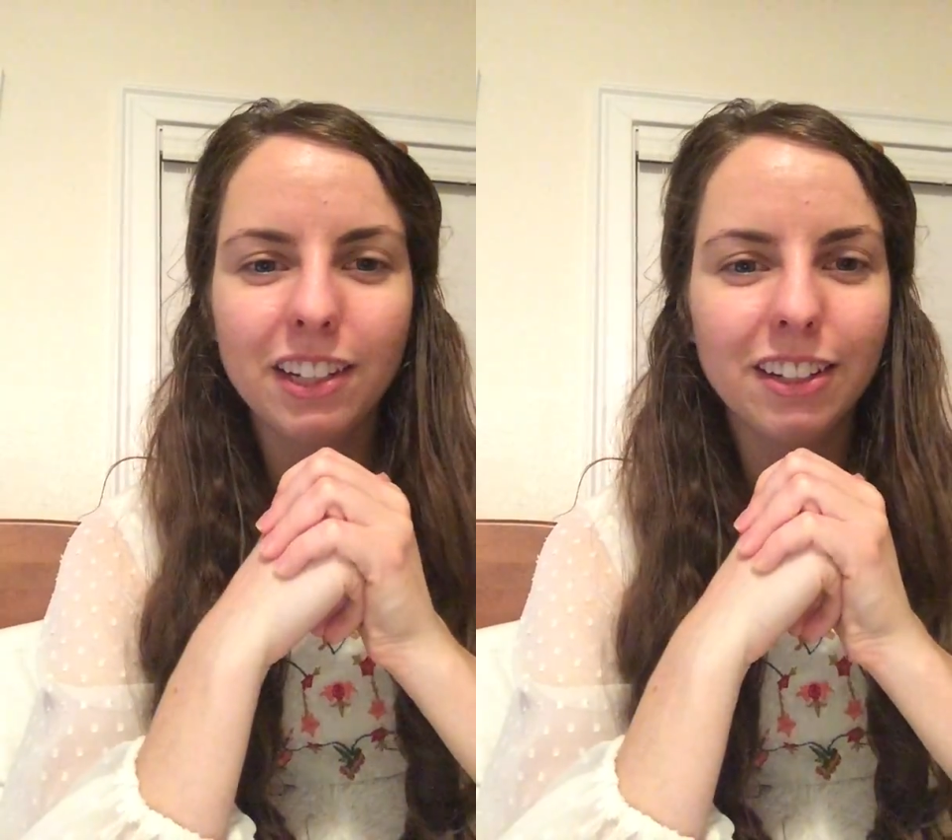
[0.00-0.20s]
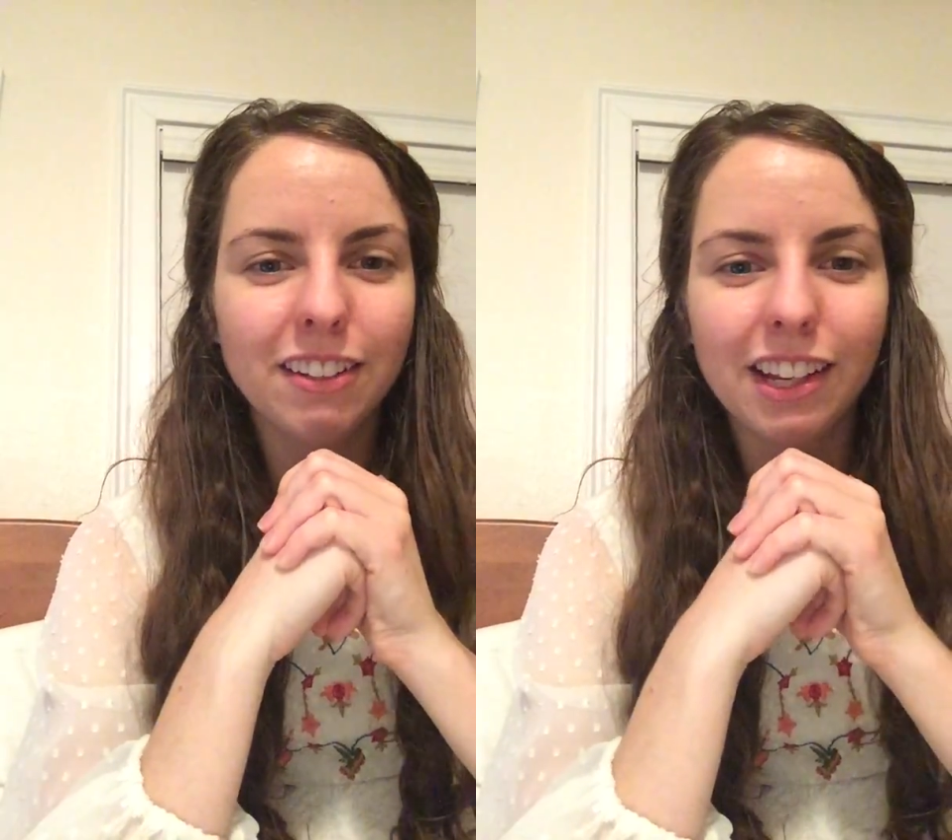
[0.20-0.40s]

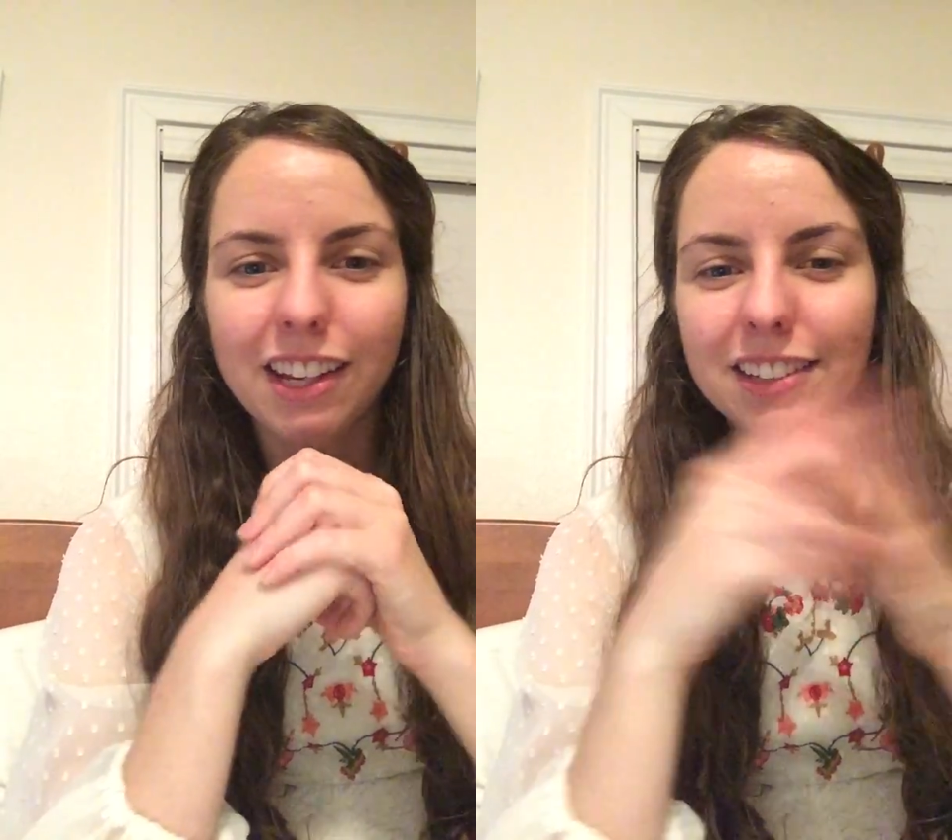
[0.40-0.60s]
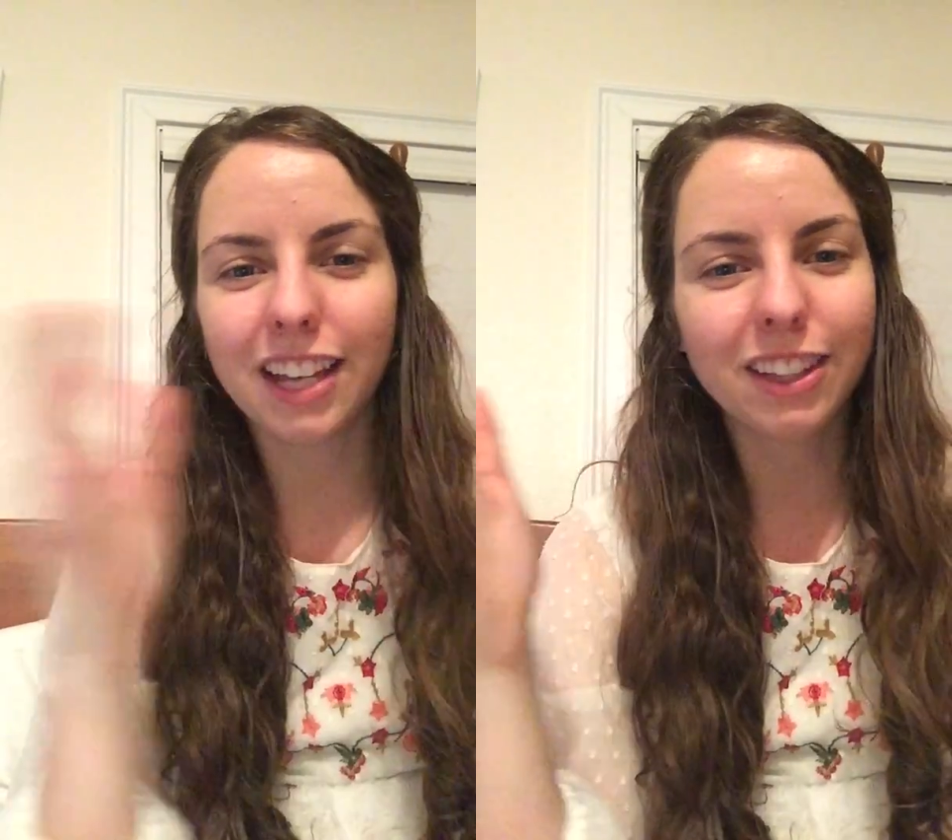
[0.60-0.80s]
in
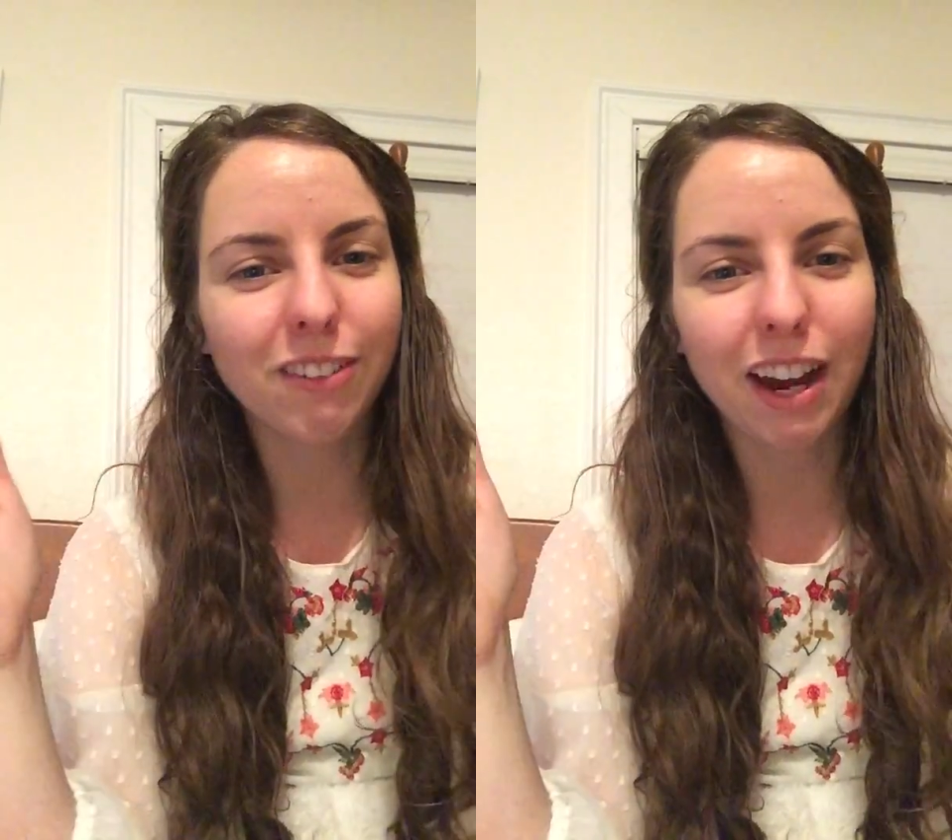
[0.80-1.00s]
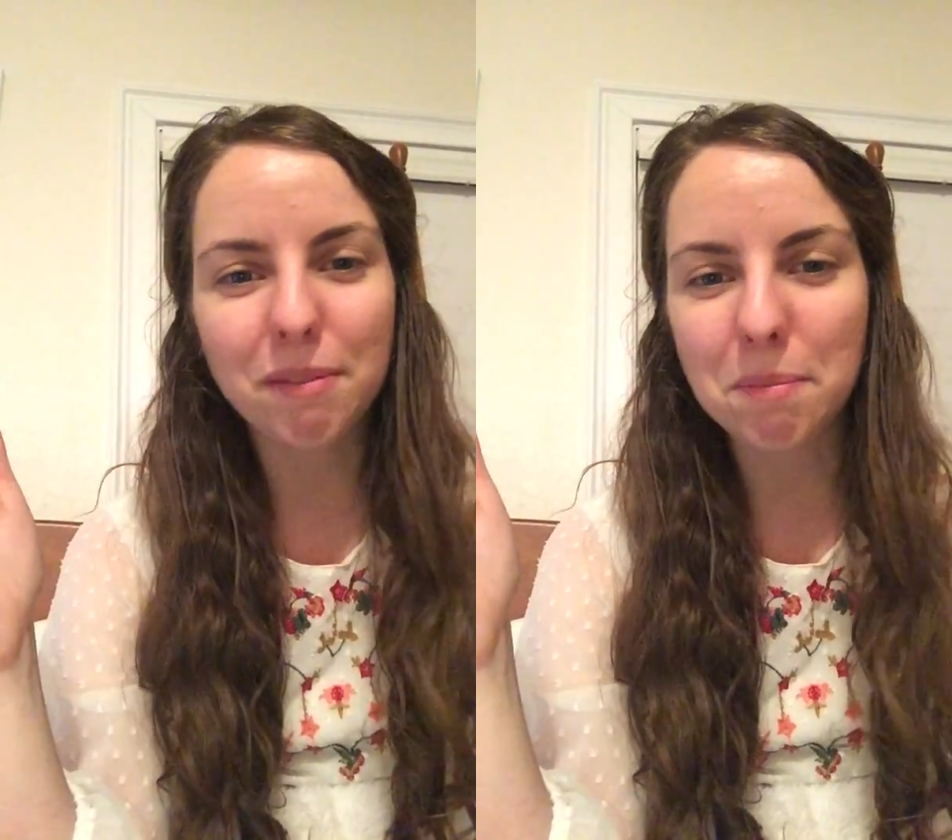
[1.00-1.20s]
10th
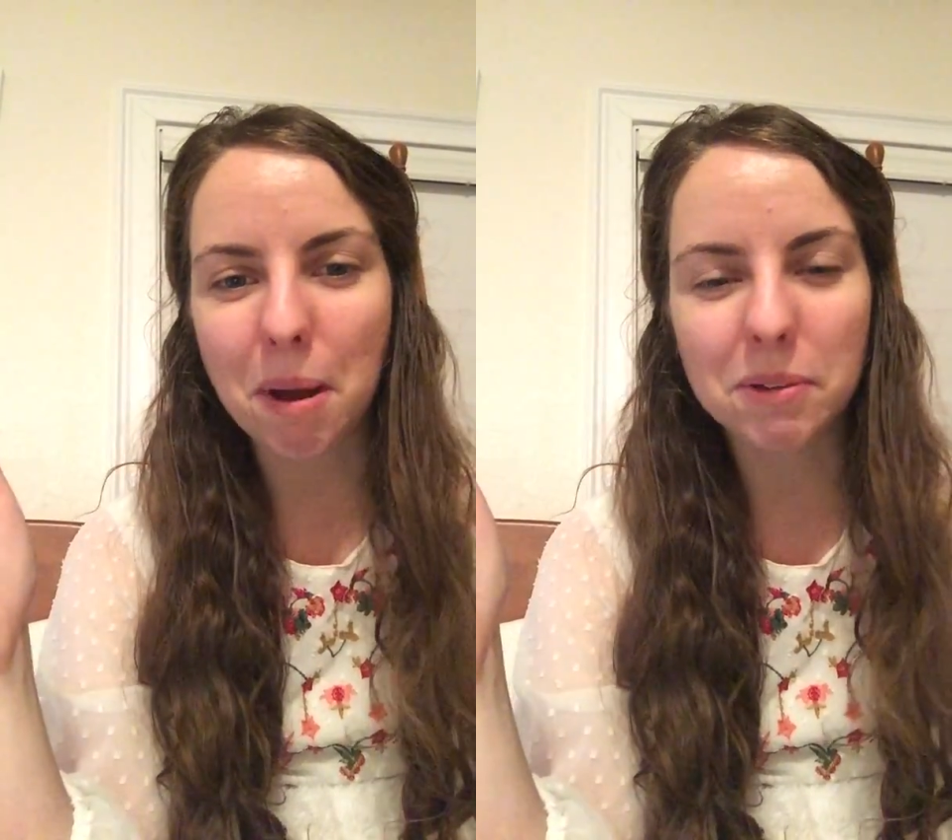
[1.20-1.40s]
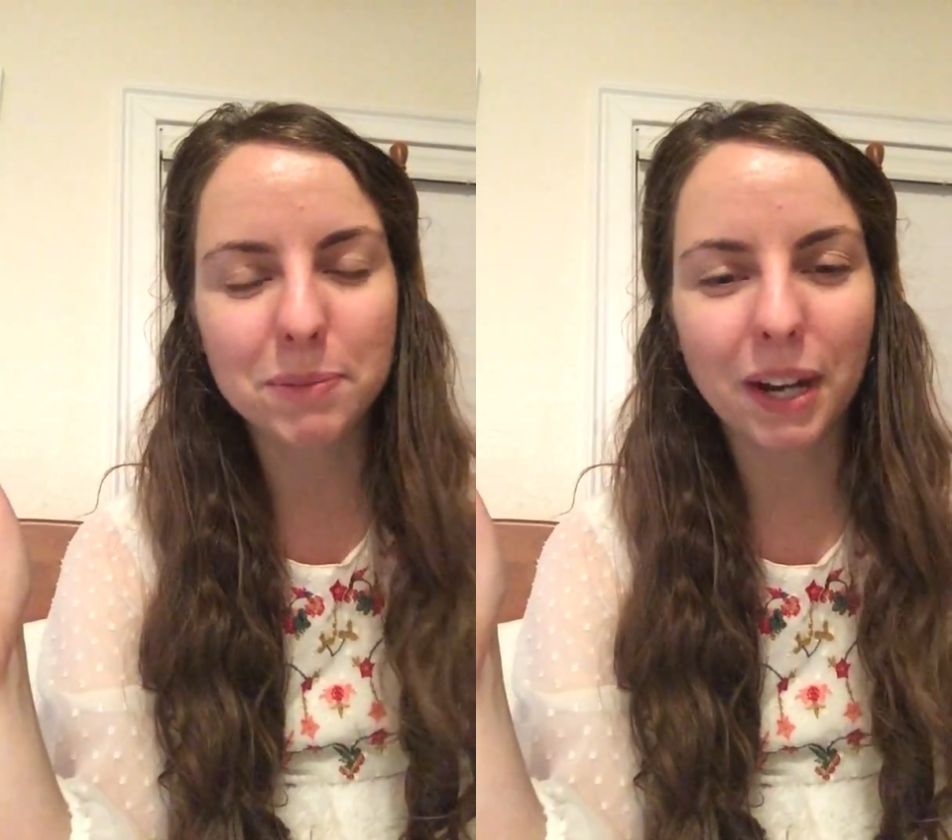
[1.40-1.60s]
grade, my
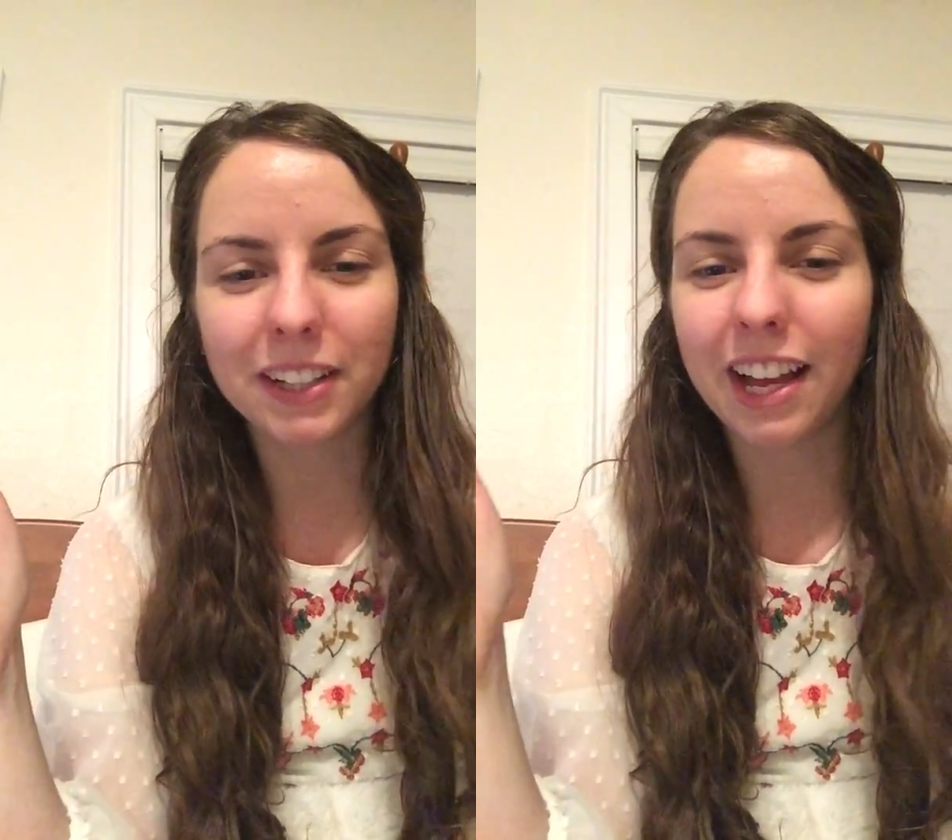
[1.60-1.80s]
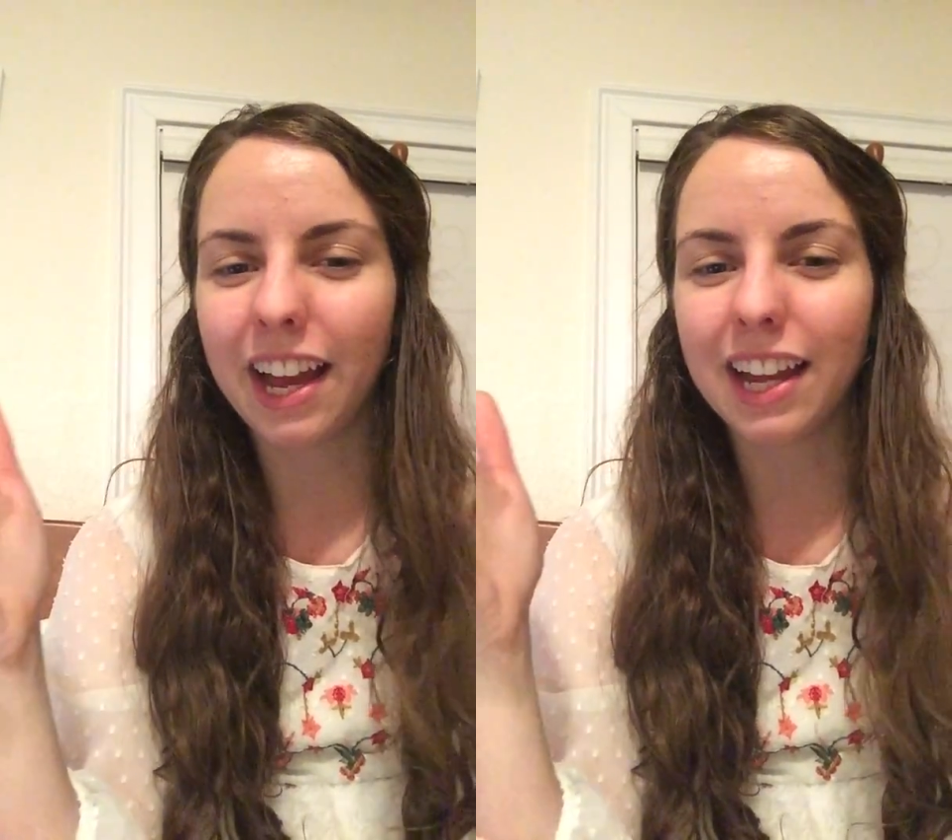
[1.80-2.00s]
mom was
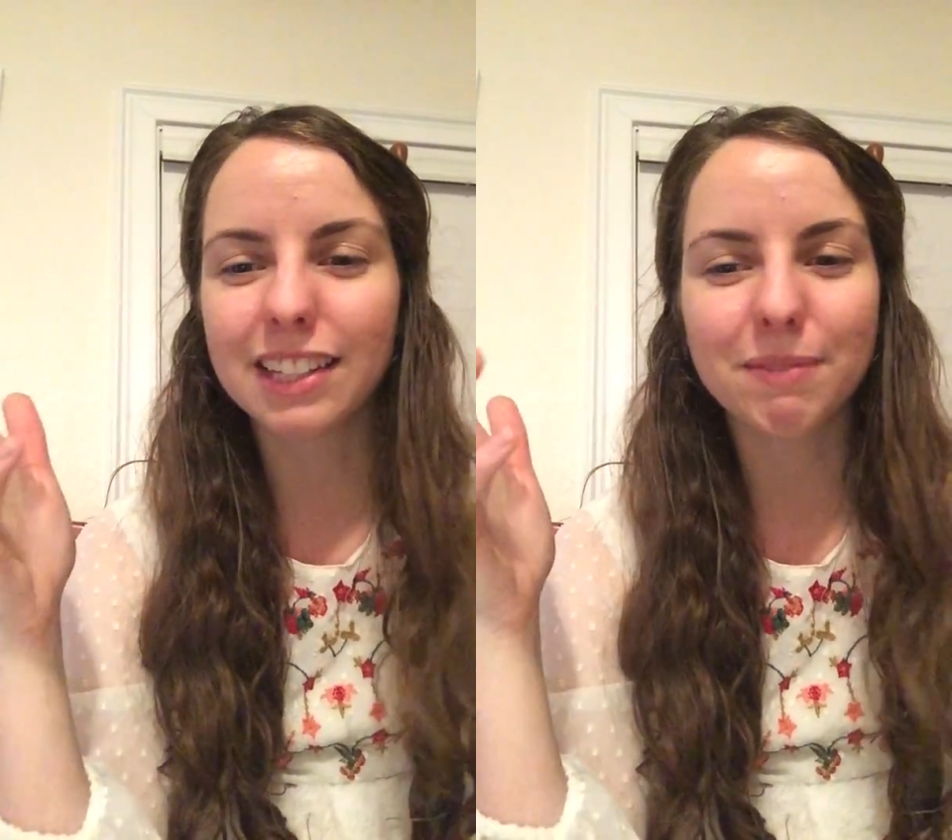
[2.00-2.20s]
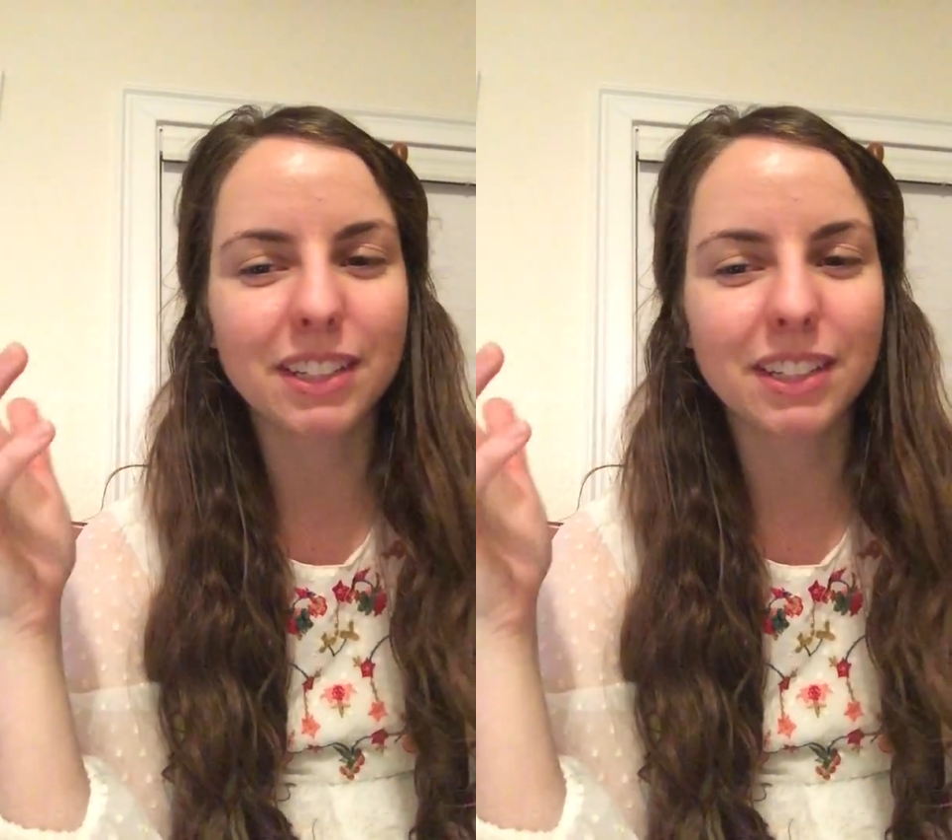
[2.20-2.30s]
paralyzed.